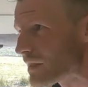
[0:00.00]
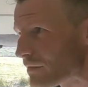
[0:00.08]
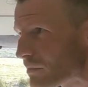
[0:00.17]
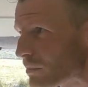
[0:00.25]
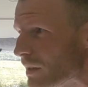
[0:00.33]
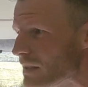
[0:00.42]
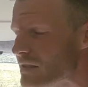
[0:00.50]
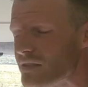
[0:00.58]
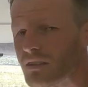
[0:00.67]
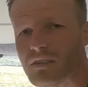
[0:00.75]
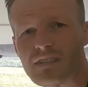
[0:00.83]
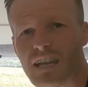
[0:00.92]
different places
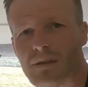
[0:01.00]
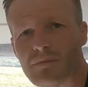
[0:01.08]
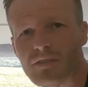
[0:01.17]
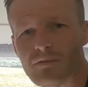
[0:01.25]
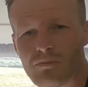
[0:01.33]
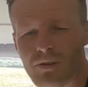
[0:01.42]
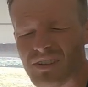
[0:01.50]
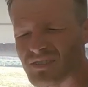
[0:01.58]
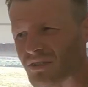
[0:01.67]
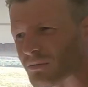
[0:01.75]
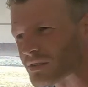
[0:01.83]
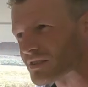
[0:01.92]
all the time and their brain's
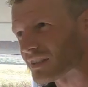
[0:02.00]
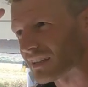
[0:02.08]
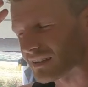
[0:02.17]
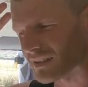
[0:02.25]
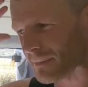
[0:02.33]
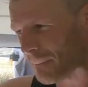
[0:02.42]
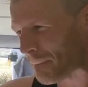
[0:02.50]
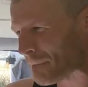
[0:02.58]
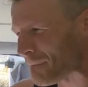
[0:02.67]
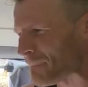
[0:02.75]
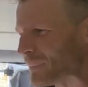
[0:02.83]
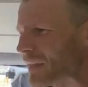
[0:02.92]
always slightly
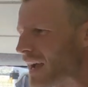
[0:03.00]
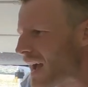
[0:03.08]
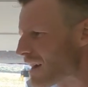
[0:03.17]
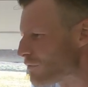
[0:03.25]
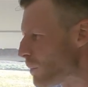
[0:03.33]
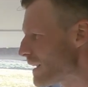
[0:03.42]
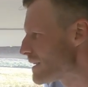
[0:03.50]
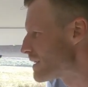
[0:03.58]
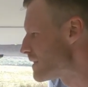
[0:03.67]
half wired,